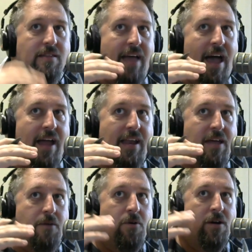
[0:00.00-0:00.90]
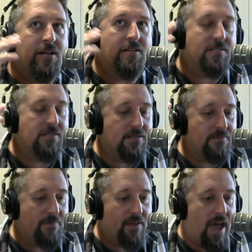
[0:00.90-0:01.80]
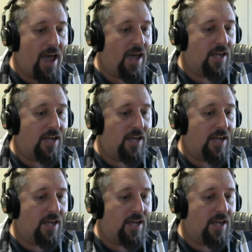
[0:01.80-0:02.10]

that it was a